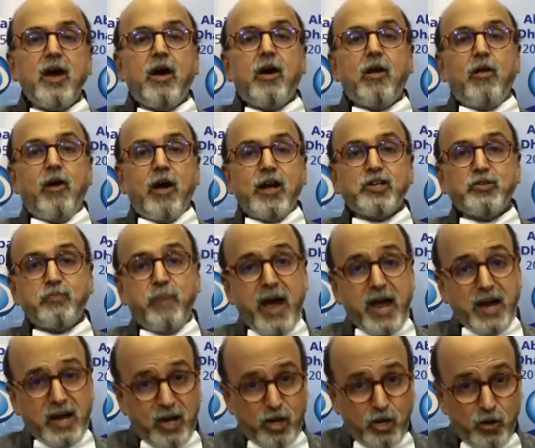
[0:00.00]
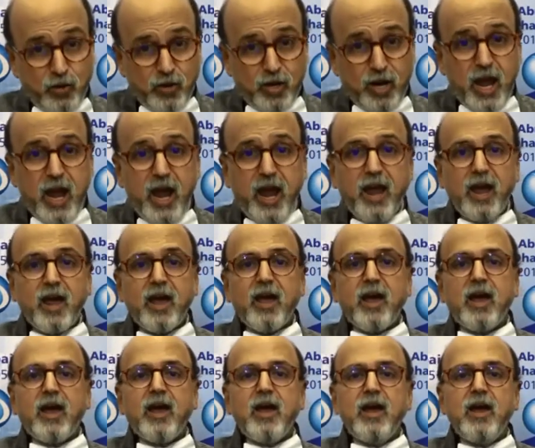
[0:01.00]
Lloyds Bank UK,
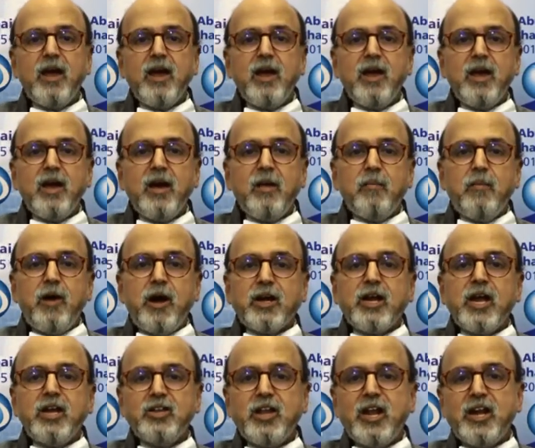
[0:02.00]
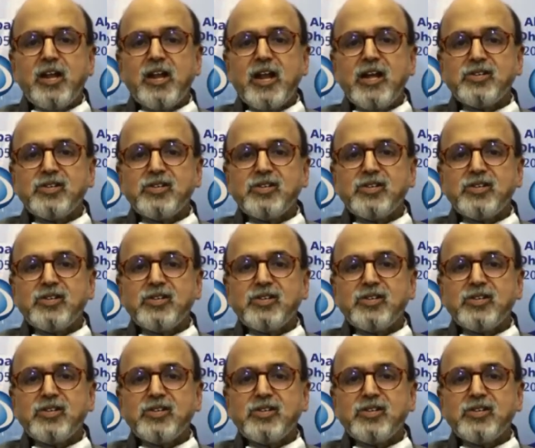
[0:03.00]
mortgage lender,